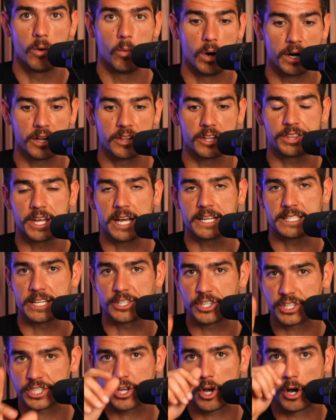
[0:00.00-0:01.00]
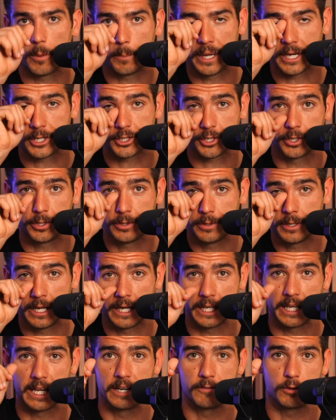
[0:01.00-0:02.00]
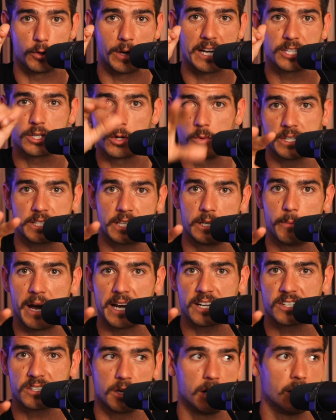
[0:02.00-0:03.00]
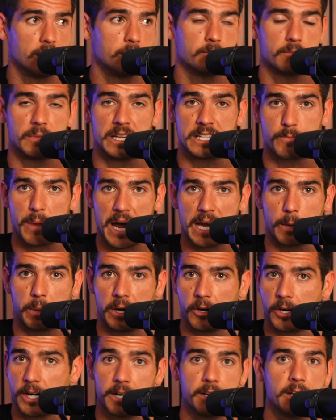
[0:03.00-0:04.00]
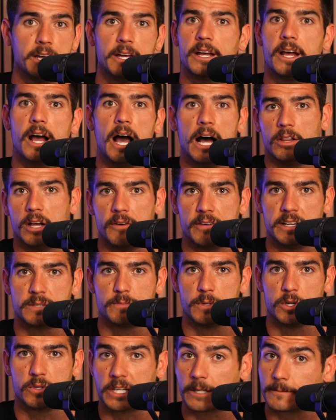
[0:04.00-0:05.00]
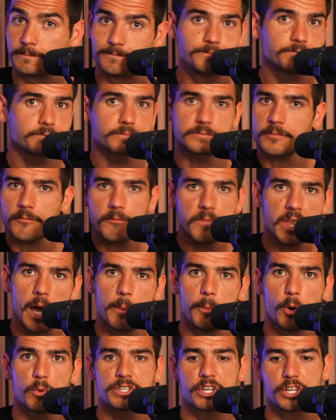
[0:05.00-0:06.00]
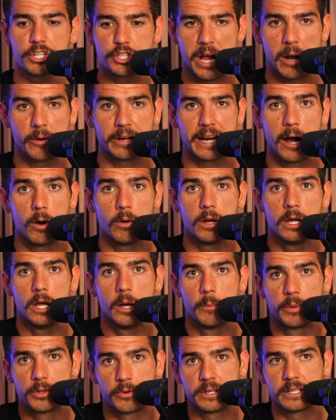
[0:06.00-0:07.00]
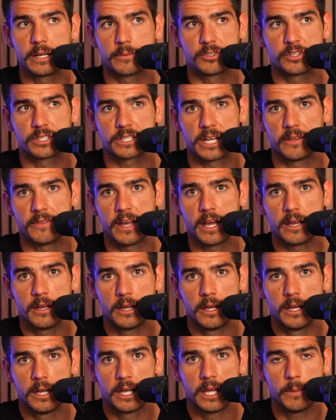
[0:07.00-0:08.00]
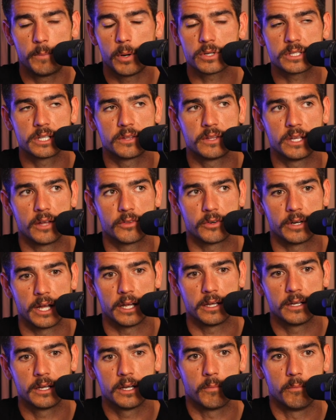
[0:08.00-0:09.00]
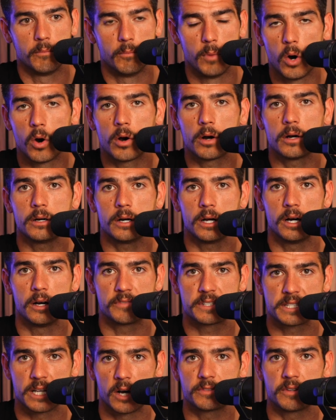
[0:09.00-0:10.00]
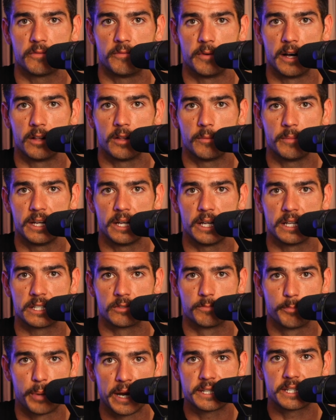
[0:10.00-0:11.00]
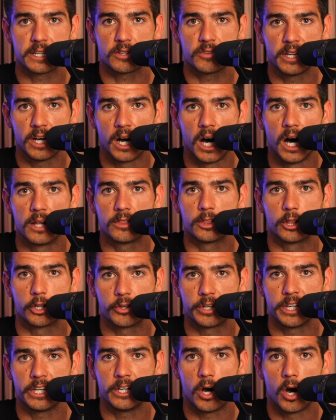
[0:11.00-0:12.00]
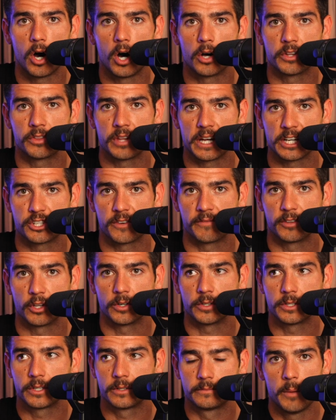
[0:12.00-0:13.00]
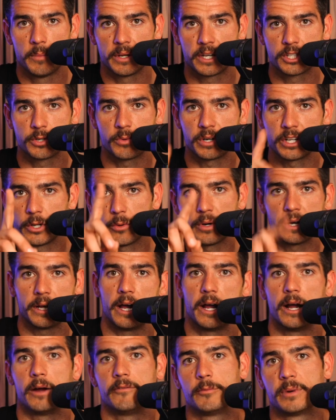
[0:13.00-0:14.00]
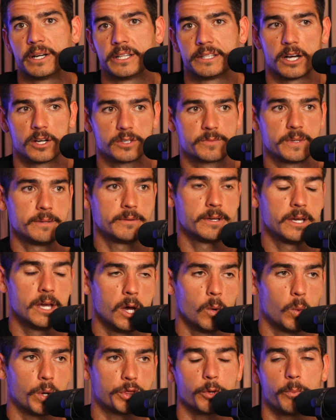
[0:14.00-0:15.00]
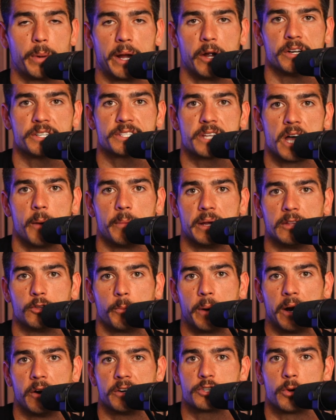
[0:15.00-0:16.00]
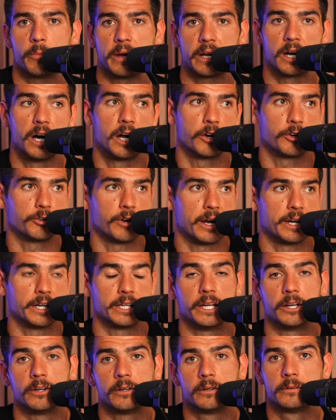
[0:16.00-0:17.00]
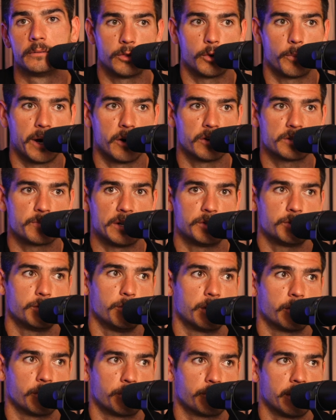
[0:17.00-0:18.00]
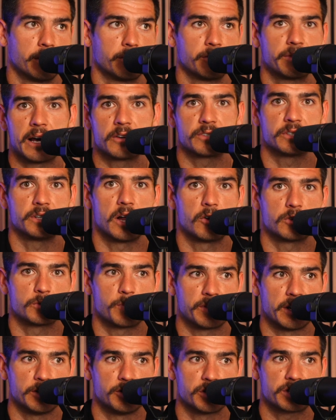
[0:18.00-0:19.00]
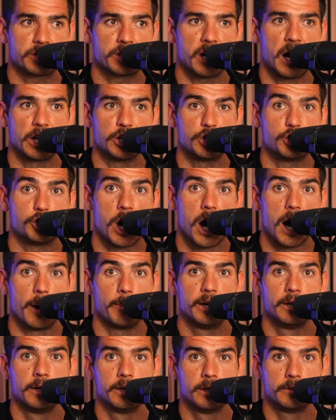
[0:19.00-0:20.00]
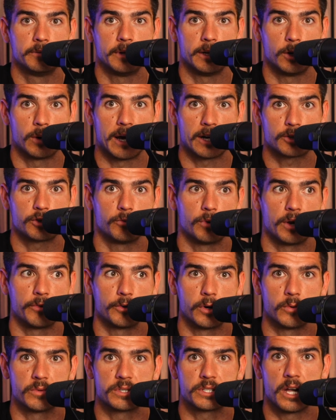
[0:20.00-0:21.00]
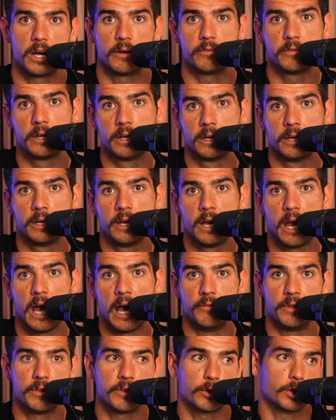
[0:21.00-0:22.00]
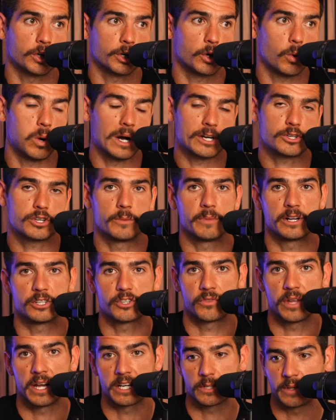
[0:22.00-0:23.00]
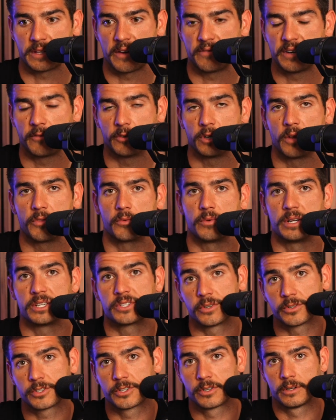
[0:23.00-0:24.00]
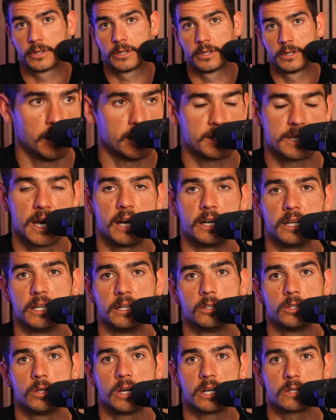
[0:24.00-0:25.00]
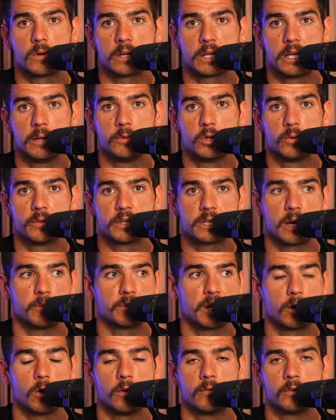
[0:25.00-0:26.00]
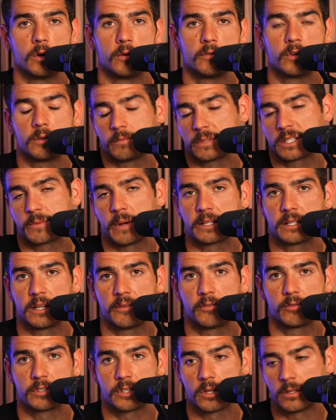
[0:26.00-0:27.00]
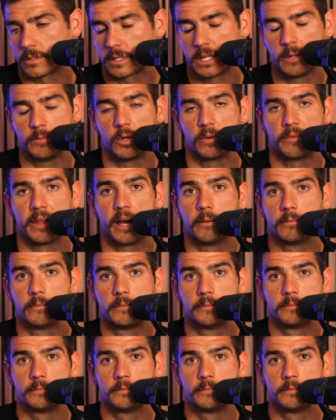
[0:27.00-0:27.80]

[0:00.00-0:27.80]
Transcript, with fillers: One of the things, I just saw a picture. And again, if you guys don't listen to Mike Stud, it's Mike period. I love his music. I'm always going to shout it out. But the reason I'm just saying that, he posted the other day, more of self-development is basically unlearning all the things you've learned. Because you want to know what everybody tells me? What their parents taught me, and their parents don't make $100,000 a year. Their parents made $200,000, $300,000, but they just got a job. They don't actually run their own stuff. And then they're going to question a bunch of things, but they've never done the research. Insanity. You guys want to keep doing the same thing over and over? Expect different results? Keep doing that.